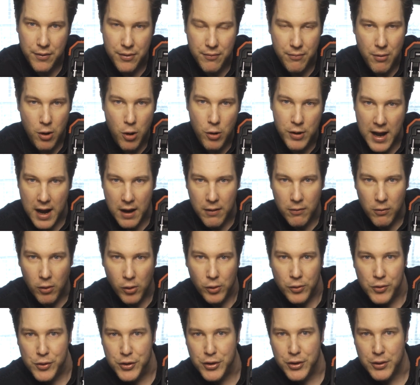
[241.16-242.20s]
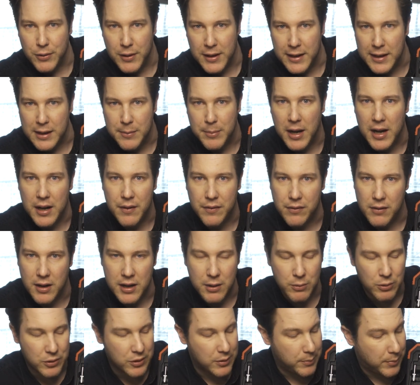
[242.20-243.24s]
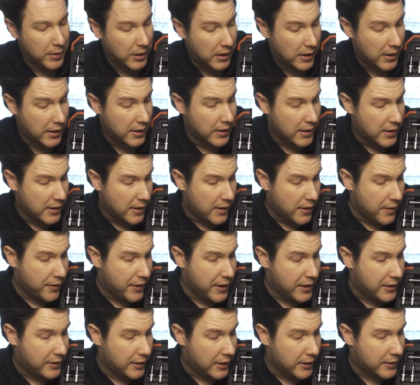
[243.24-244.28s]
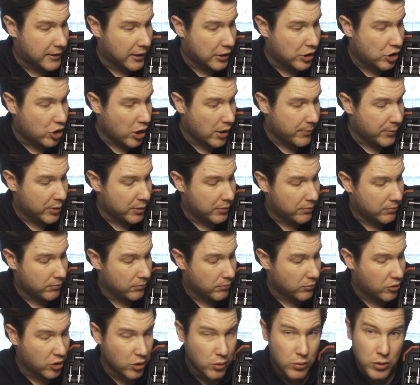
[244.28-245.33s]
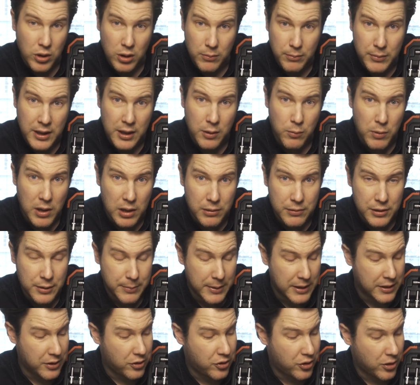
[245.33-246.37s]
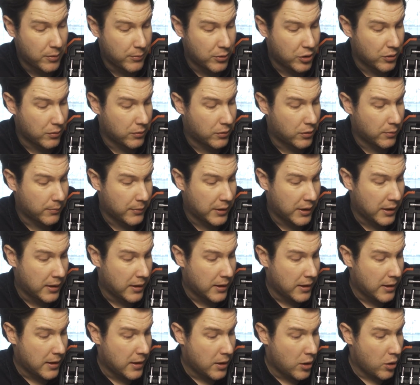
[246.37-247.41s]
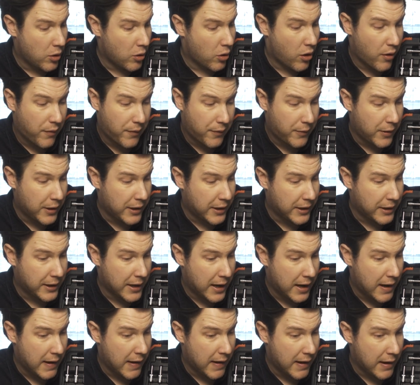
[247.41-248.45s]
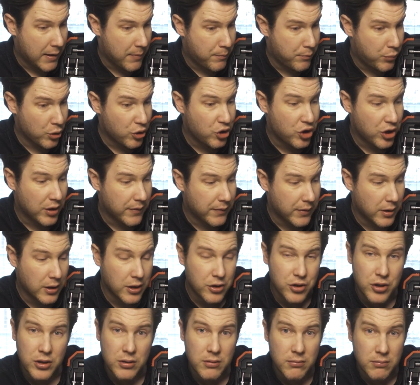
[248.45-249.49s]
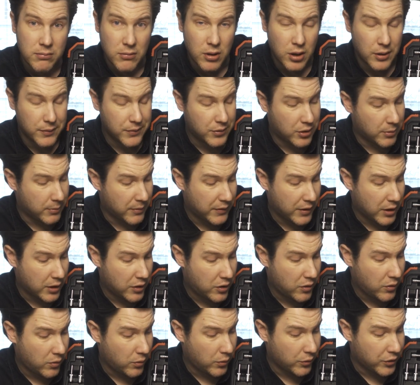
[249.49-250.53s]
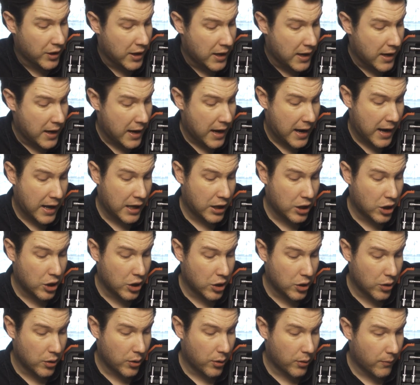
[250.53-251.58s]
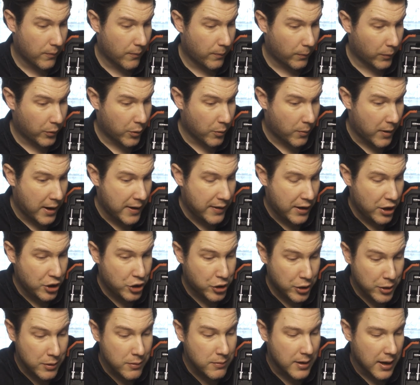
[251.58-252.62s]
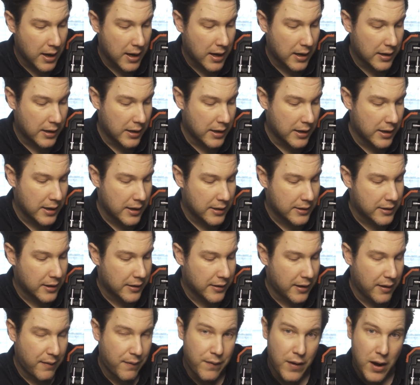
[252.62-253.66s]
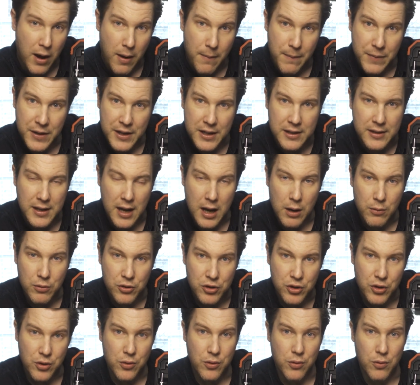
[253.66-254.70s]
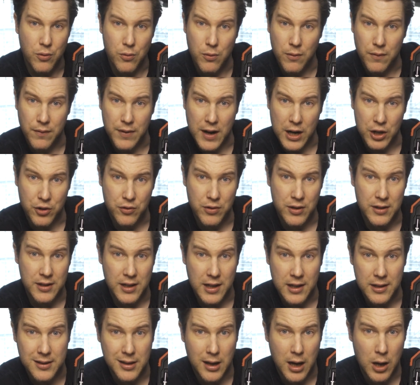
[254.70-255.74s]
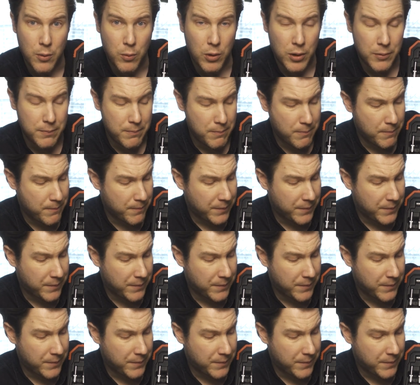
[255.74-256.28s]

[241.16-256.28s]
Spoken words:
thrown out onto eBay for anyone to buy. This is a German tool company, a well-respected German tool company, offering a budget version of some of their tools. And the way they do that is that they farm these out to factories in Taiwan,